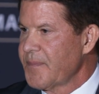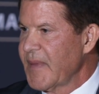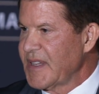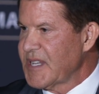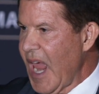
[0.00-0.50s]

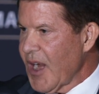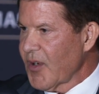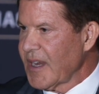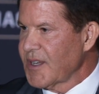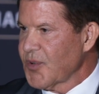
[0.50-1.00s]

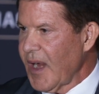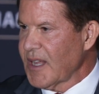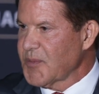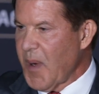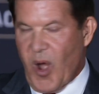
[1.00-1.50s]
Integrity,
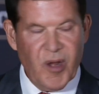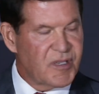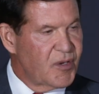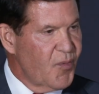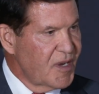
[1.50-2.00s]

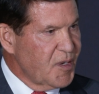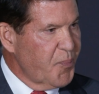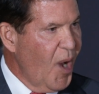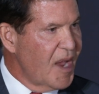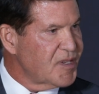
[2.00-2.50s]
transparency,
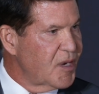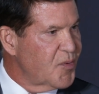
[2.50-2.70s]
reciprocity,